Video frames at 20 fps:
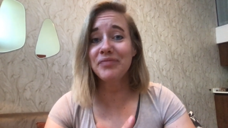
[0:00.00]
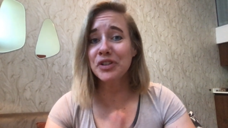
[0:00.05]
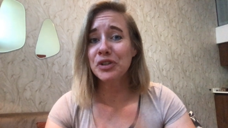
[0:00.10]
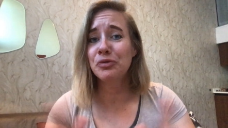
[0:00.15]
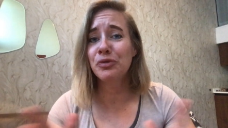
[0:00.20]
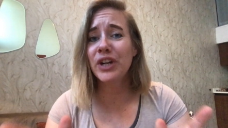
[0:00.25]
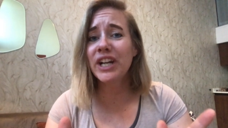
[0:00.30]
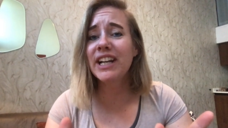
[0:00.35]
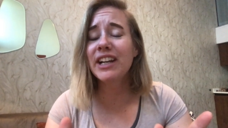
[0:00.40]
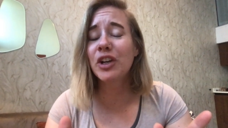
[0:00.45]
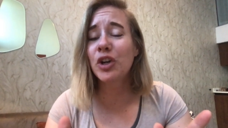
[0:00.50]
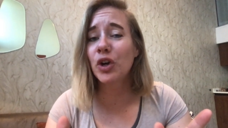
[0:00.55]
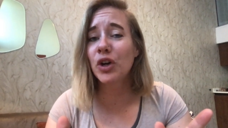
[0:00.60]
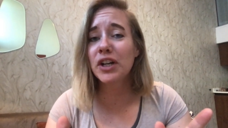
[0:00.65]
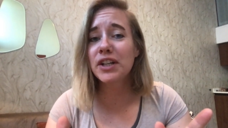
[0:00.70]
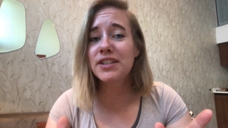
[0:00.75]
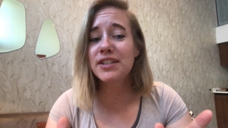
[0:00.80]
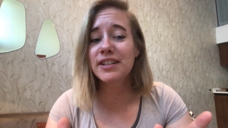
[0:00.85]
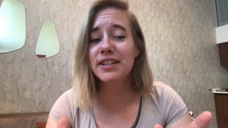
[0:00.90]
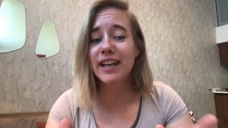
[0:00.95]
Really
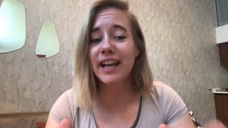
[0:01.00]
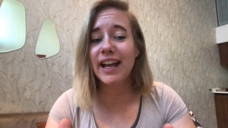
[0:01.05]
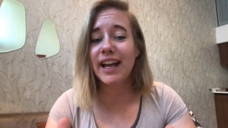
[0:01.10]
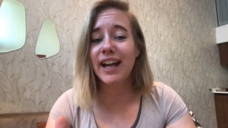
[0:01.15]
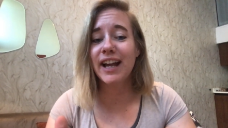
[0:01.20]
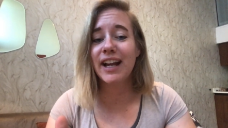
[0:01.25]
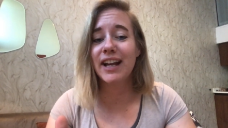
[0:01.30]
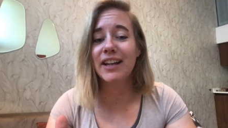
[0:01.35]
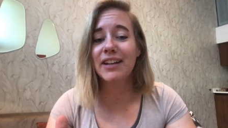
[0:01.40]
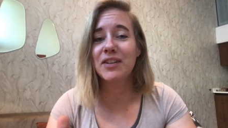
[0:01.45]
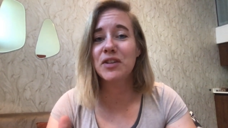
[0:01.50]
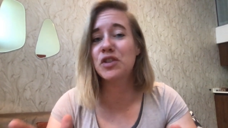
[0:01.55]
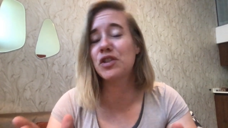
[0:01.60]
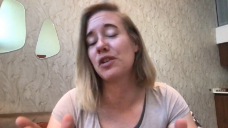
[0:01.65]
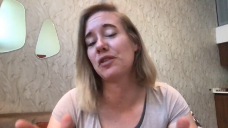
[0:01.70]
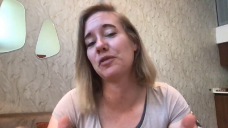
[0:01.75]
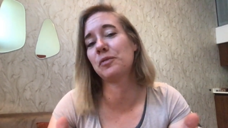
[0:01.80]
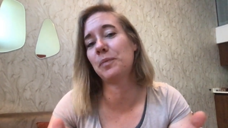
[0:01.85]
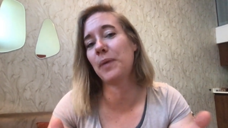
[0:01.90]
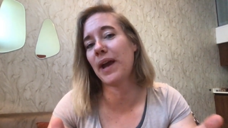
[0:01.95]
good. The
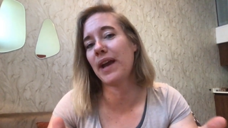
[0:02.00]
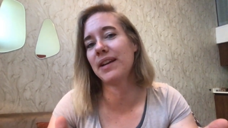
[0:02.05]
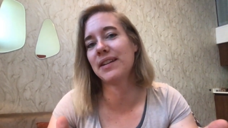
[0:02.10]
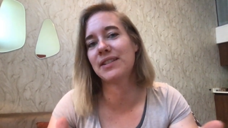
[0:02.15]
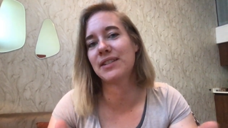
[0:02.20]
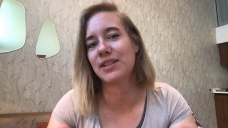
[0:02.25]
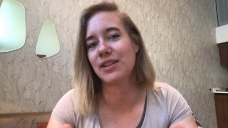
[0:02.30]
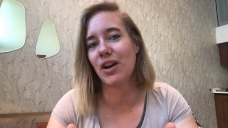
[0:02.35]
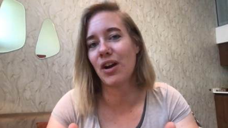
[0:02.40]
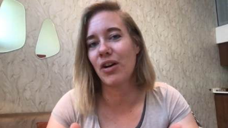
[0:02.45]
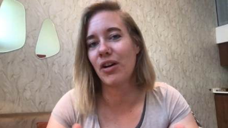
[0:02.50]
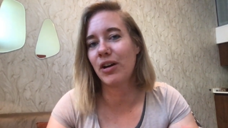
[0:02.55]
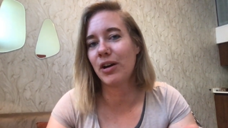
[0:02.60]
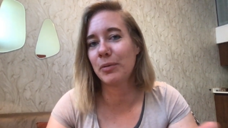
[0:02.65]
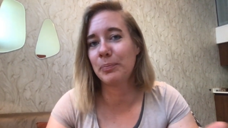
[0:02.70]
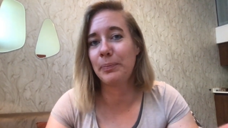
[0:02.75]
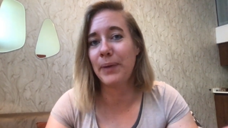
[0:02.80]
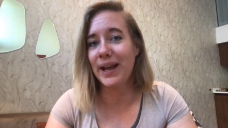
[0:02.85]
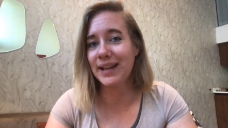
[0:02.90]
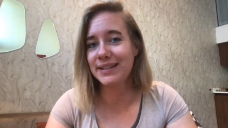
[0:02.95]
soft bags
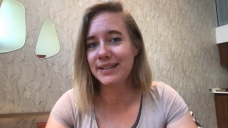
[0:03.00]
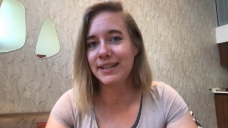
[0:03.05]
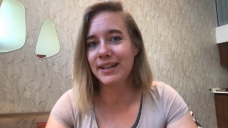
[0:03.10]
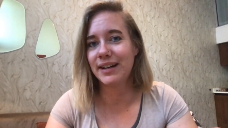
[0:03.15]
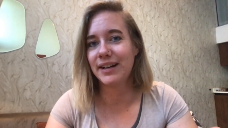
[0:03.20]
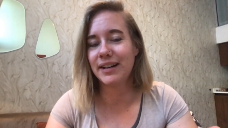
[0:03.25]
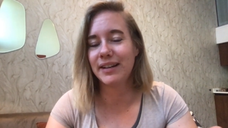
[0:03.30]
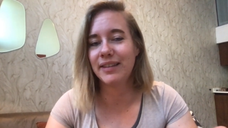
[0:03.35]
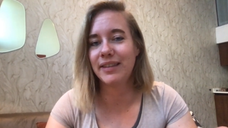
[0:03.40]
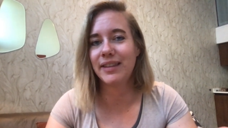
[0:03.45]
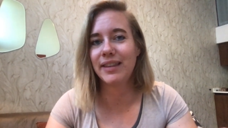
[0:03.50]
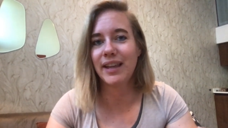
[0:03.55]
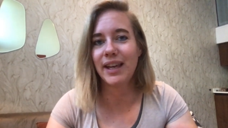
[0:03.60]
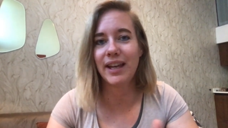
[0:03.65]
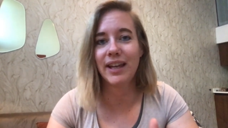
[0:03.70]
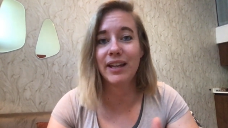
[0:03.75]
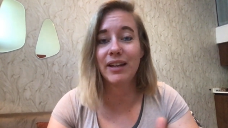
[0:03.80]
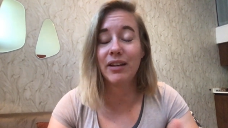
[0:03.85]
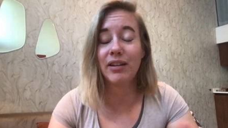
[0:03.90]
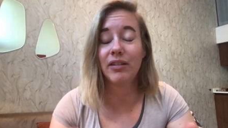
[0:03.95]
are better
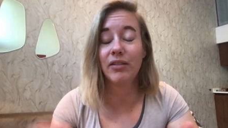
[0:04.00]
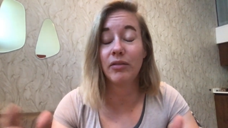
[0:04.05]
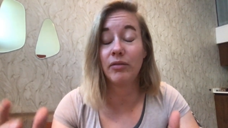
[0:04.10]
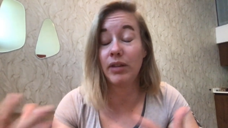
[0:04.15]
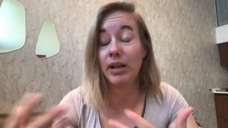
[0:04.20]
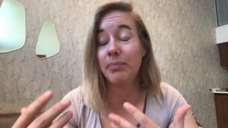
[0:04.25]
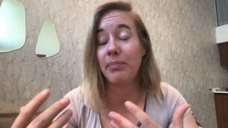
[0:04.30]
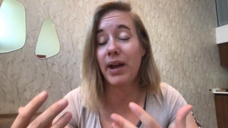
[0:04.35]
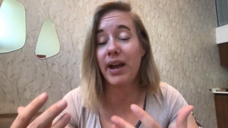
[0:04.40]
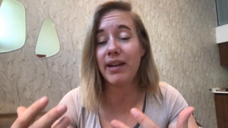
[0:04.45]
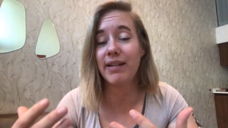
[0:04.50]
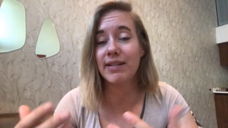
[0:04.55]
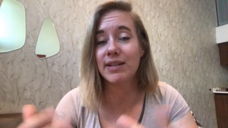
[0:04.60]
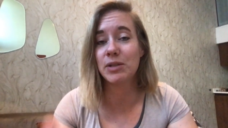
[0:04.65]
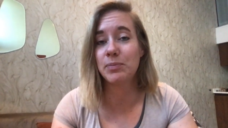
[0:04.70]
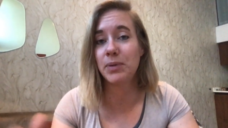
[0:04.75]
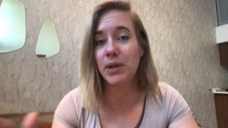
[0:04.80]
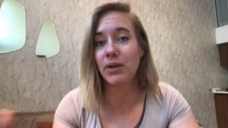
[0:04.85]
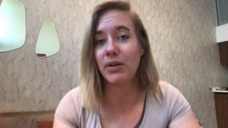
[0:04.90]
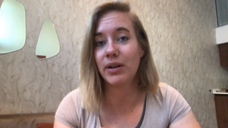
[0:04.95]
than, in my
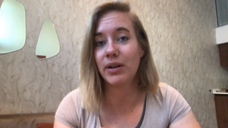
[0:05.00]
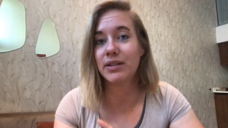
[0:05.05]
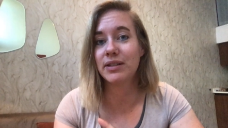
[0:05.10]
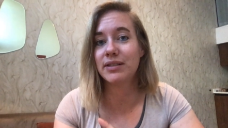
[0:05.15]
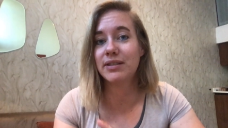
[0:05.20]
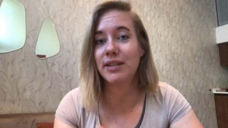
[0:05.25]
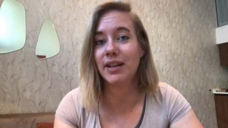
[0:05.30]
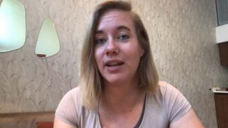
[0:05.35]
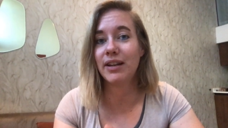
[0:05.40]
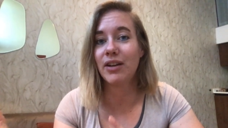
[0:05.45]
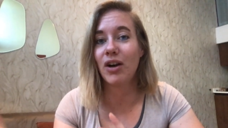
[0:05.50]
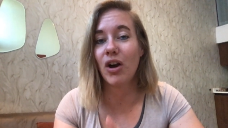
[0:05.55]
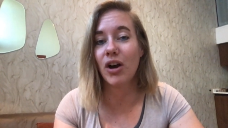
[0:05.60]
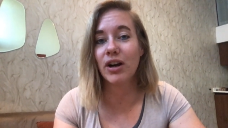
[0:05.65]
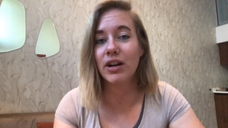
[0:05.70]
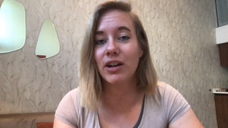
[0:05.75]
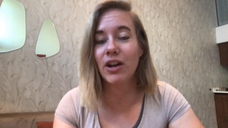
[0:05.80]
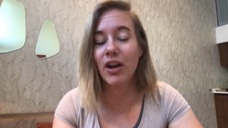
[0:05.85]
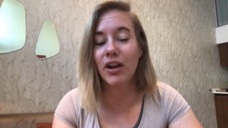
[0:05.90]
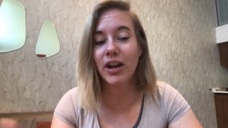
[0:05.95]
experience, than
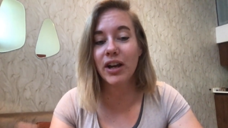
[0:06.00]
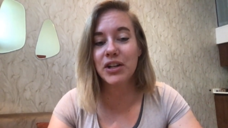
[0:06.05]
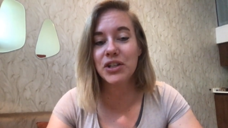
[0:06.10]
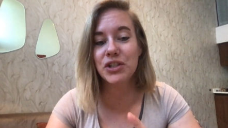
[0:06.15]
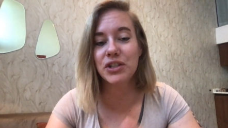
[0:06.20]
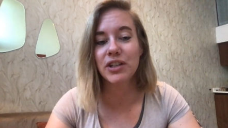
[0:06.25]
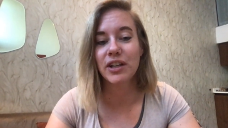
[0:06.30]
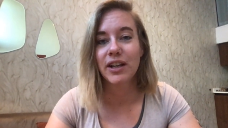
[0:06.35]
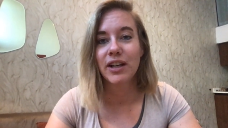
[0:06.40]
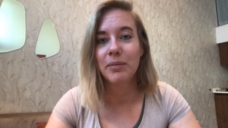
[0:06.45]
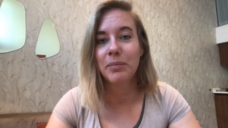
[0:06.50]
hard luggage.